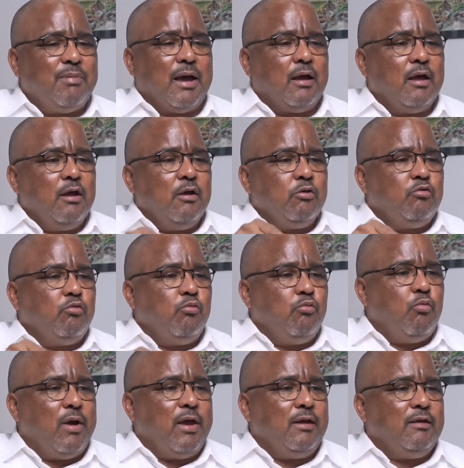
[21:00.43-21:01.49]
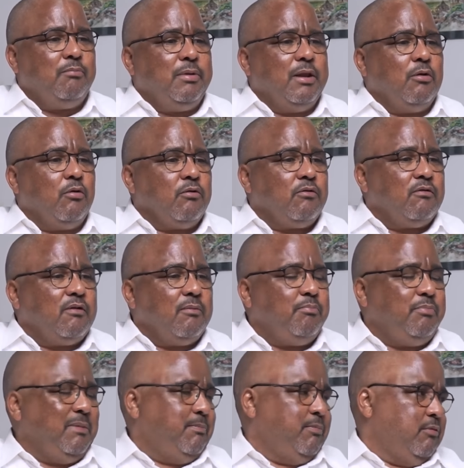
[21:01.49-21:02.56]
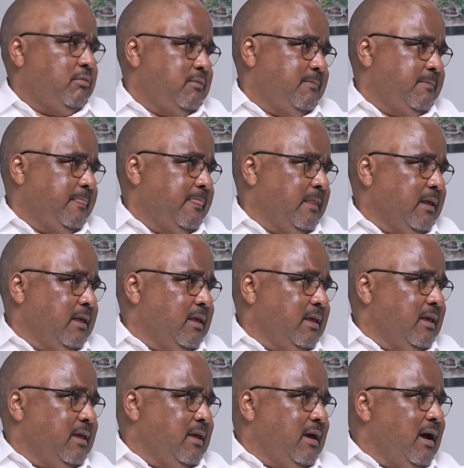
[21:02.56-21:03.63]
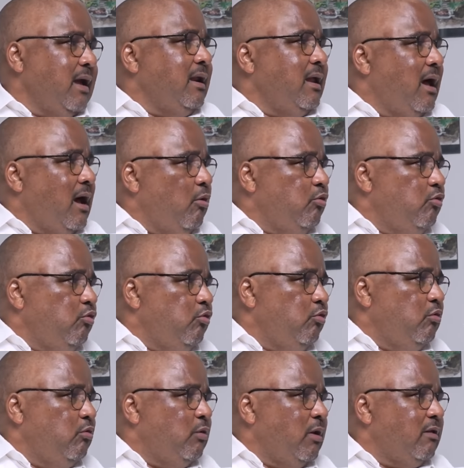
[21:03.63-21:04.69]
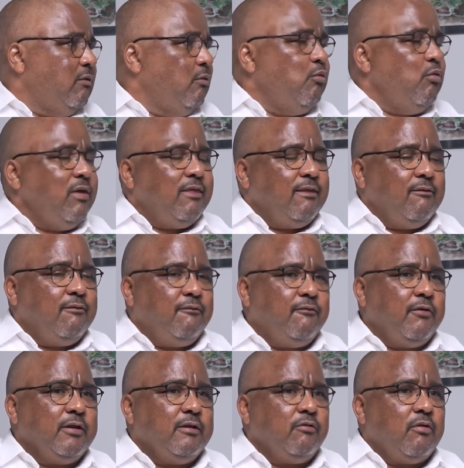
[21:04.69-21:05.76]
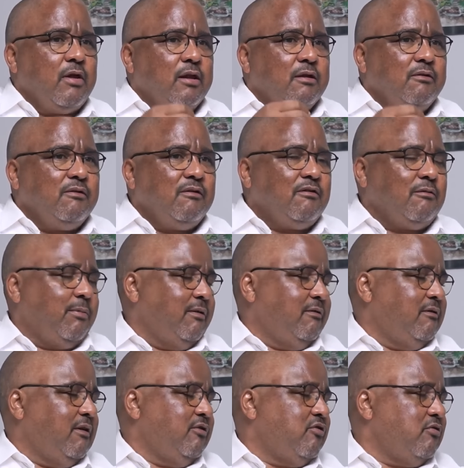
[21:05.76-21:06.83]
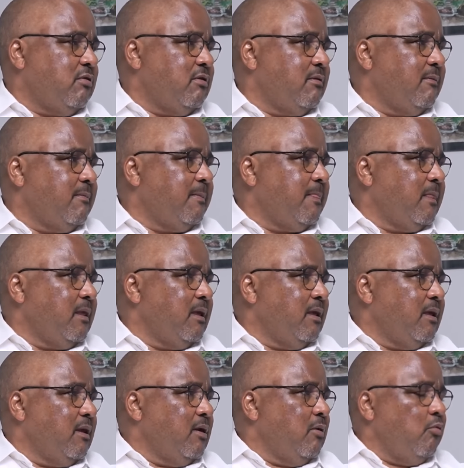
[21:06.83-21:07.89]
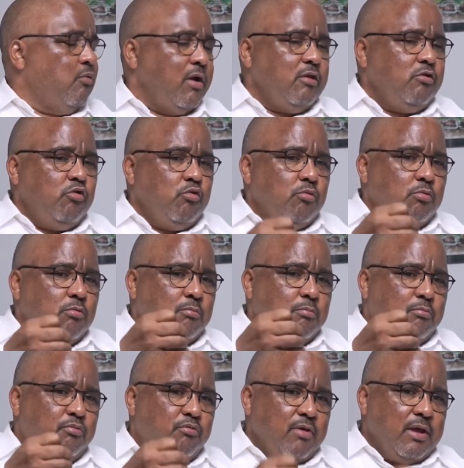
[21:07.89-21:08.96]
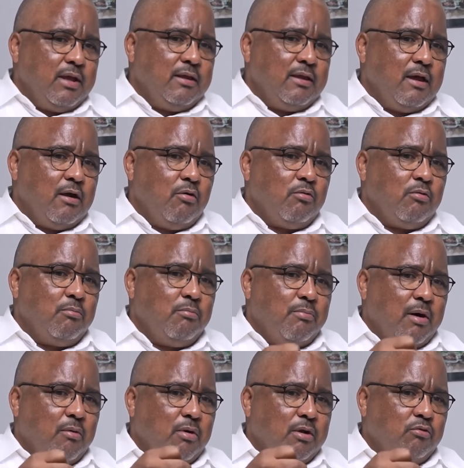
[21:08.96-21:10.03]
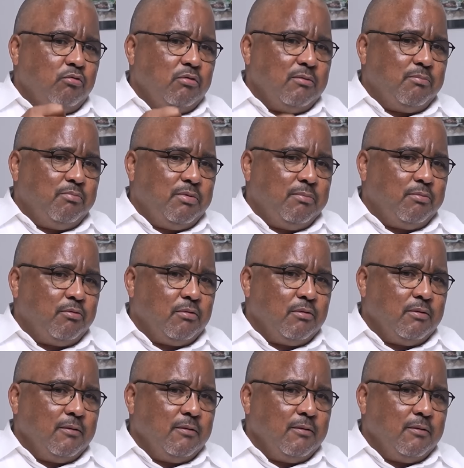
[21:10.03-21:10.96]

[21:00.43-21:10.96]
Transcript: back to where it belongs, the people. And how do you do that? With a federal dispensation. When you bring down power to the people,